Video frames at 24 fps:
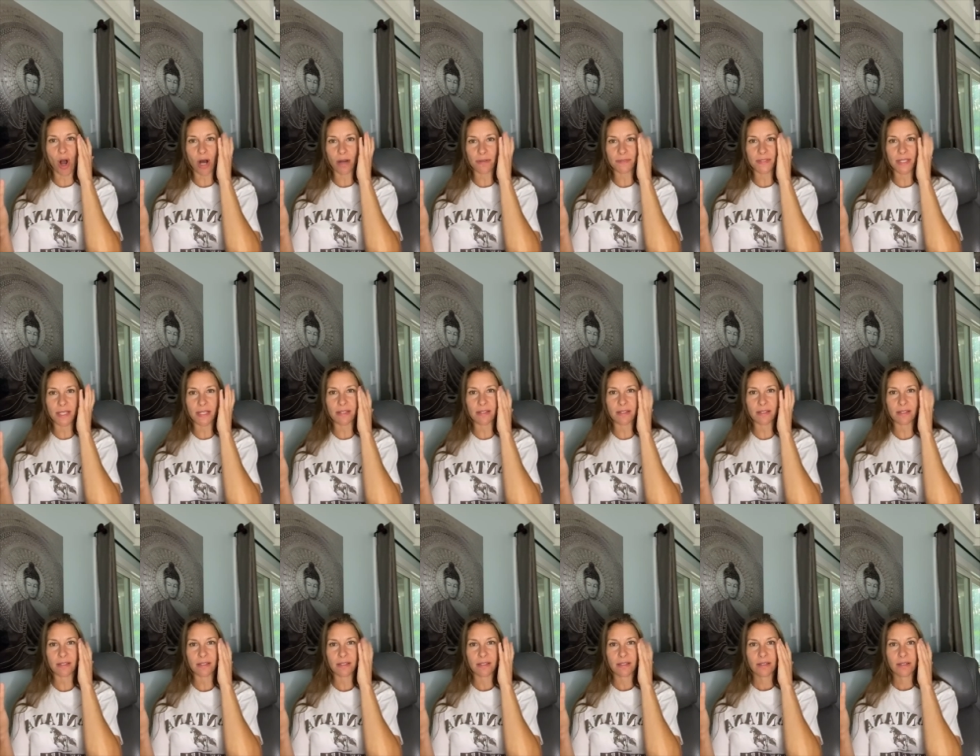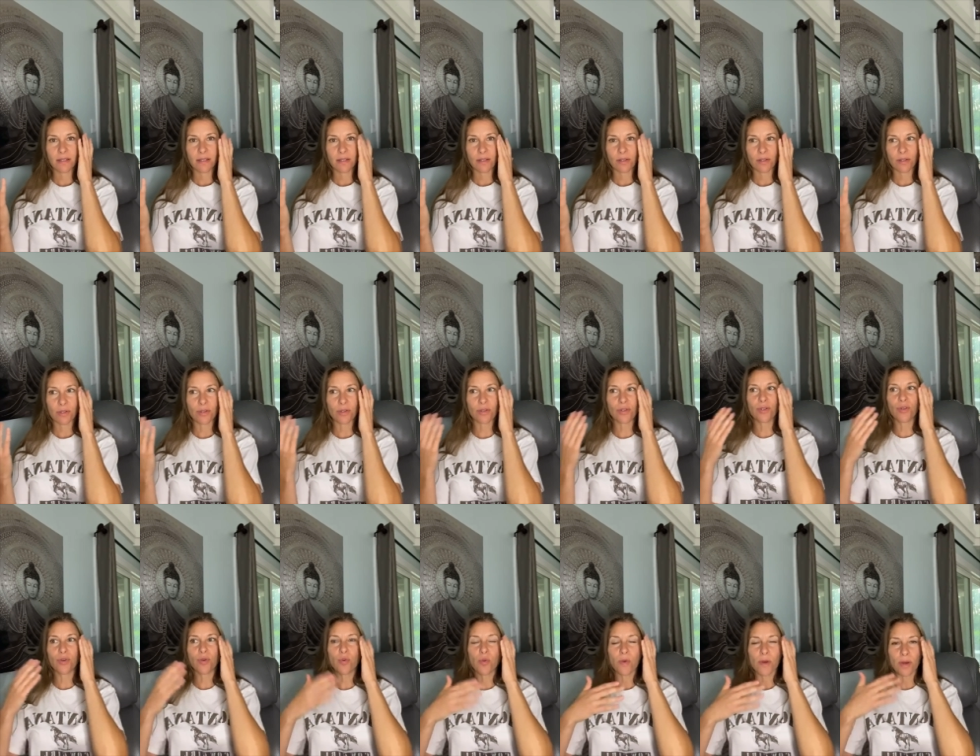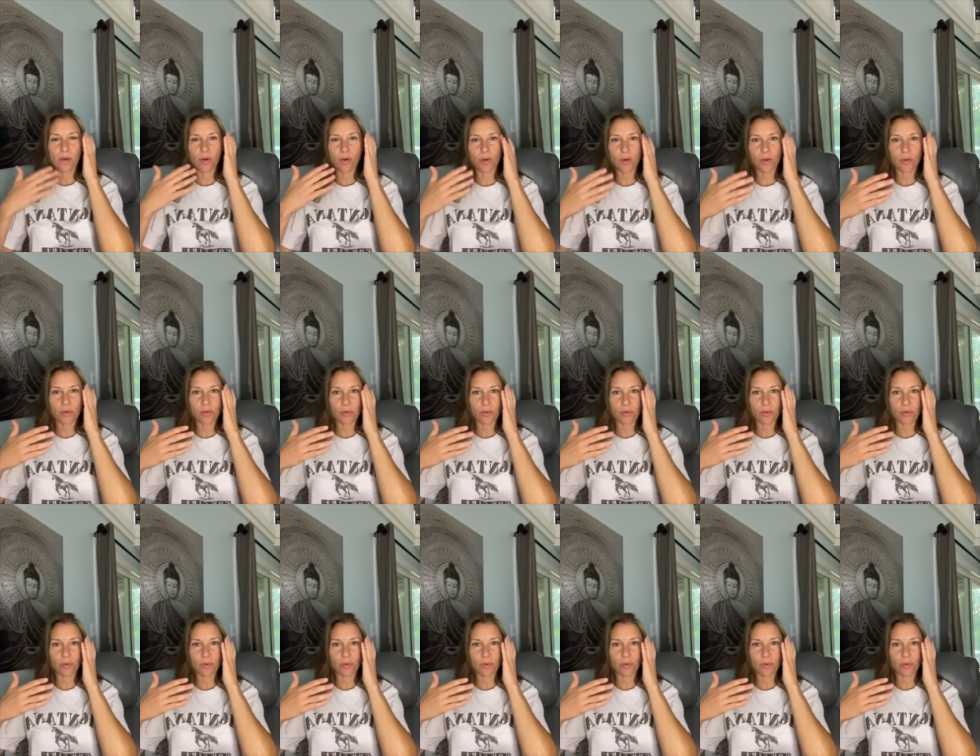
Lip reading: often, you will